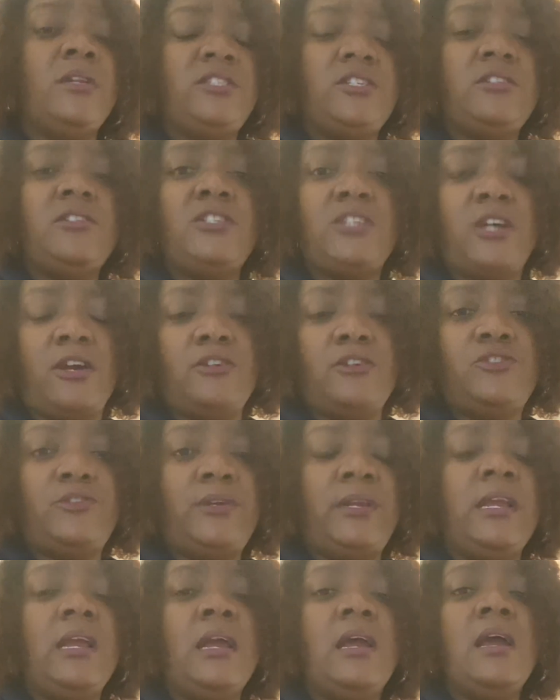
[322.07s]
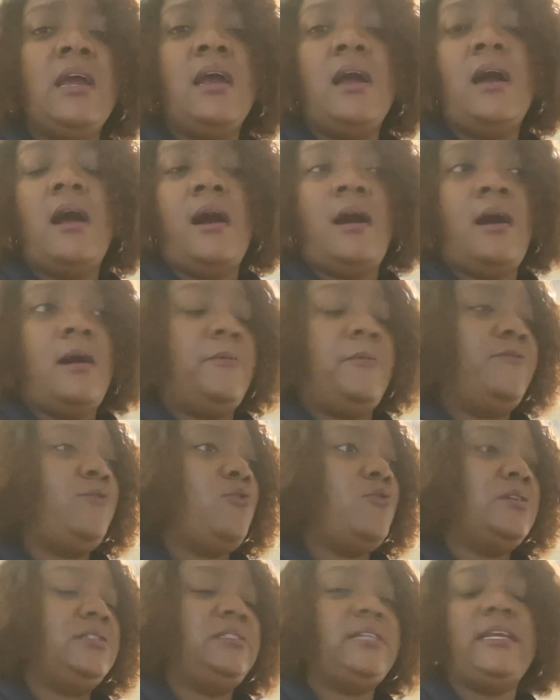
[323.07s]
surgery, of
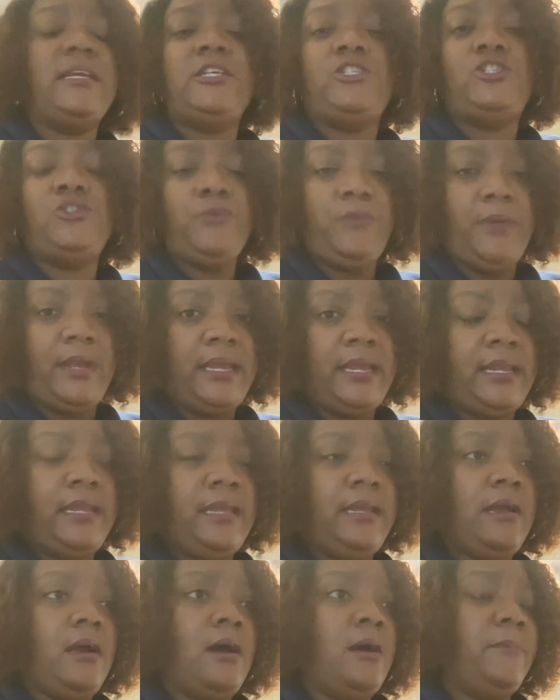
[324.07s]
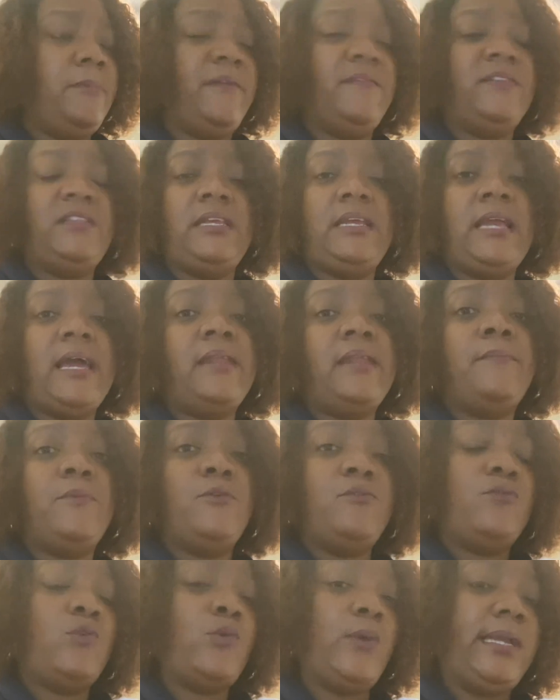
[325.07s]
course they get you ready. Everything kind of
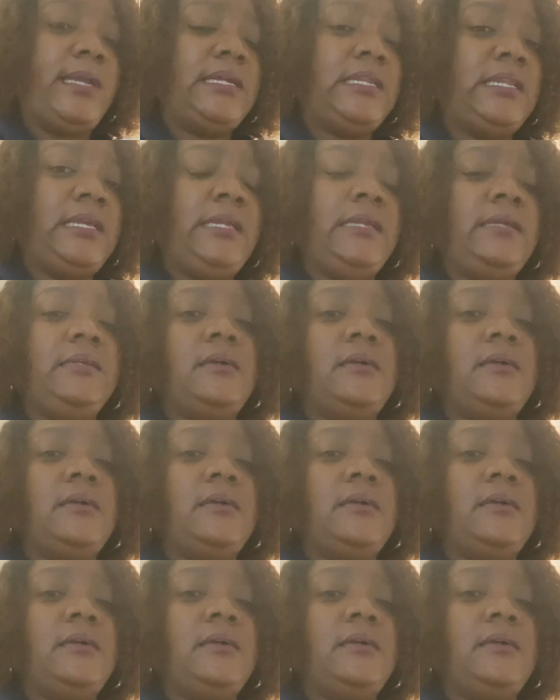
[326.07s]
moved quickly.